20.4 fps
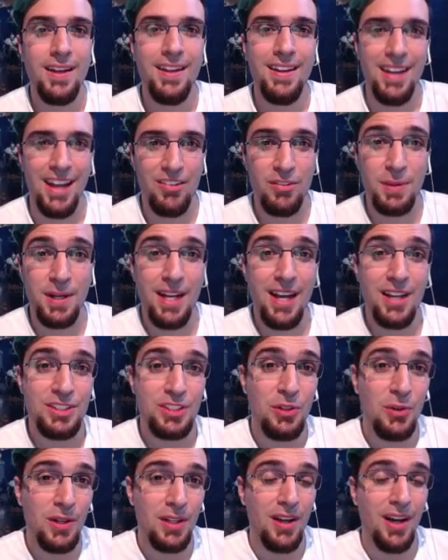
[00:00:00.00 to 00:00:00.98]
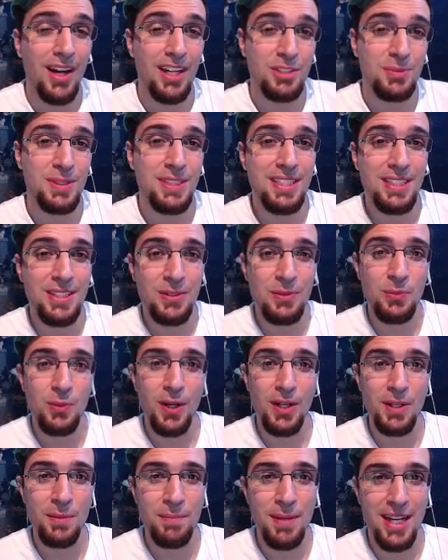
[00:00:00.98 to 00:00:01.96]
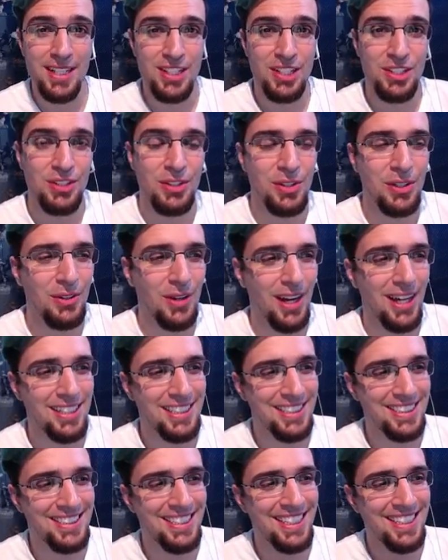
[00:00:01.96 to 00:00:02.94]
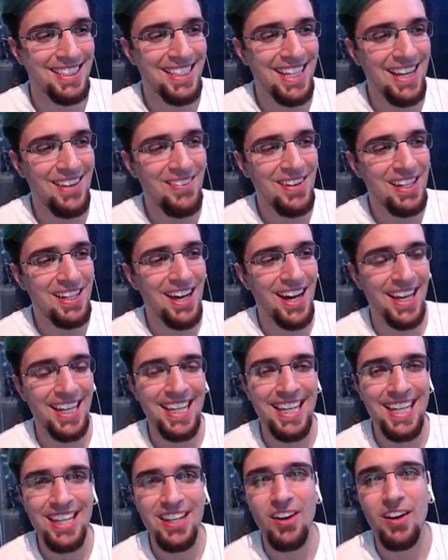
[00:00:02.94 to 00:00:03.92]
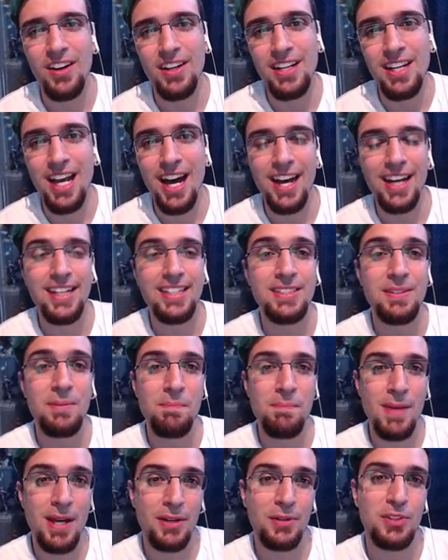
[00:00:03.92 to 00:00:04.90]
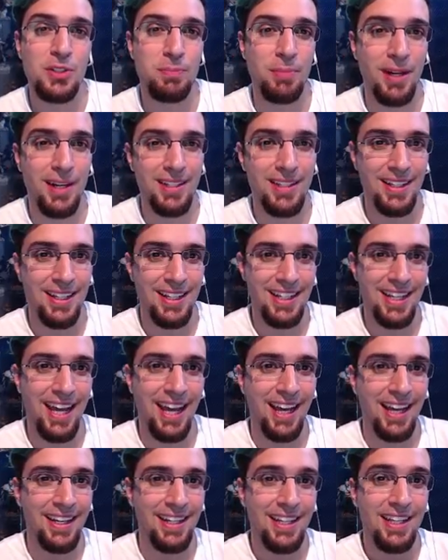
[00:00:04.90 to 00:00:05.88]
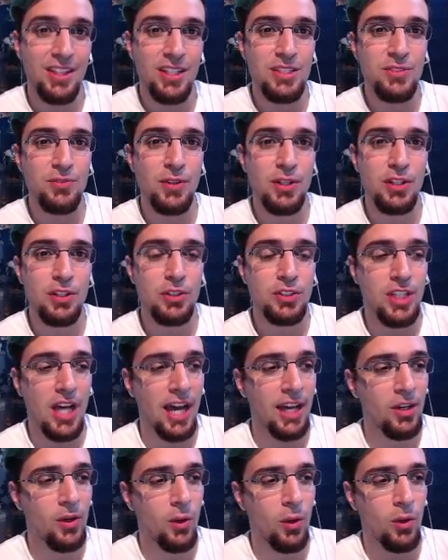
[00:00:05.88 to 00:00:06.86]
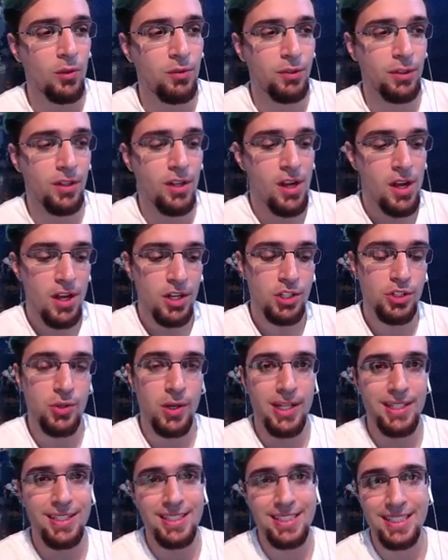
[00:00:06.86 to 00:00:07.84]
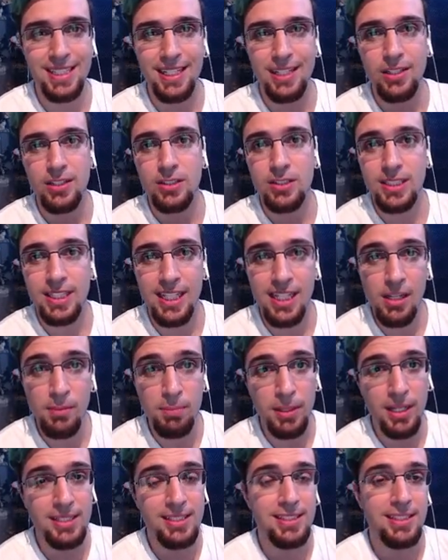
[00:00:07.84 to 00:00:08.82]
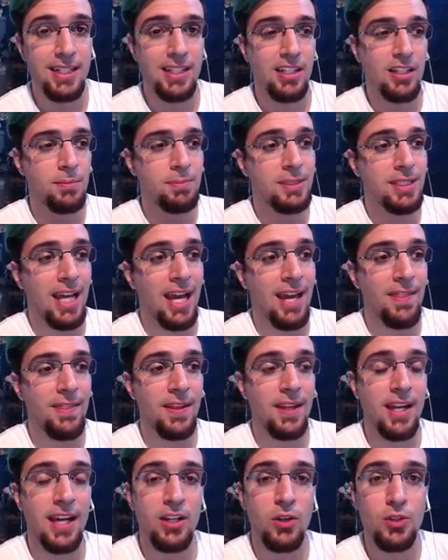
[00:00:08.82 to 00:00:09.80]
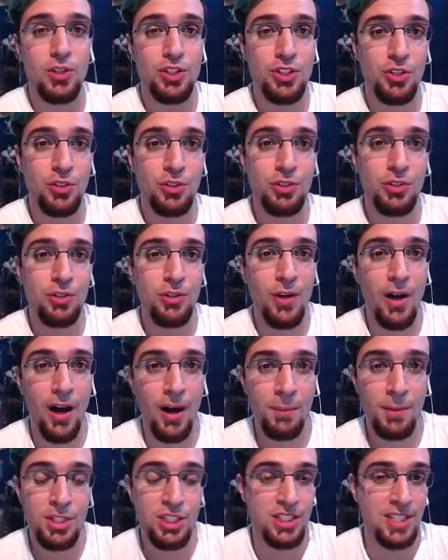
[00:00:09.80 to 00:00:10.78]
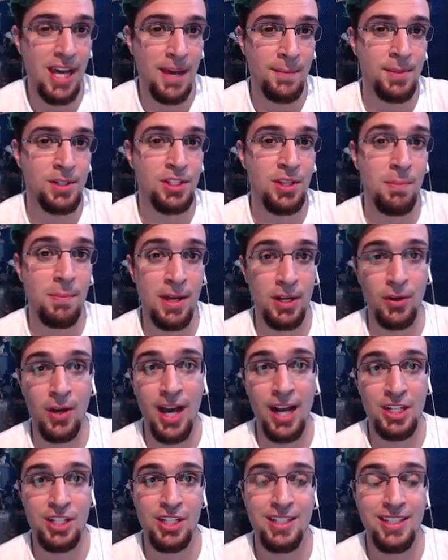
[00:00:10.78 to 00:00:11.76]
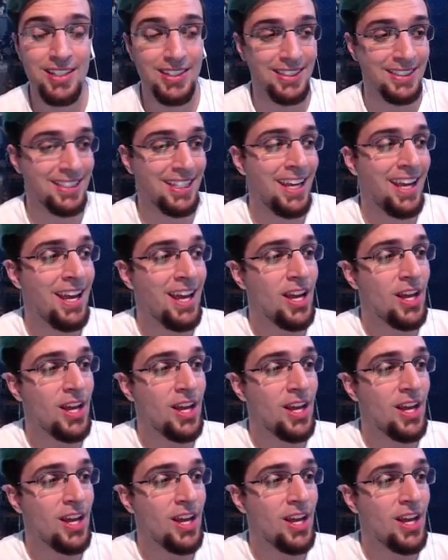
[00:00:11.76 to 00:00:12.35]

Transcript: Hey everybody, how's it going? Octopus here and welcome back to Union Cross. Today we got KeyArt 9's Medal Spotlight and in these videos I go over traits, skills, keyblade setups, and then I go show you how much damage the medal actually does.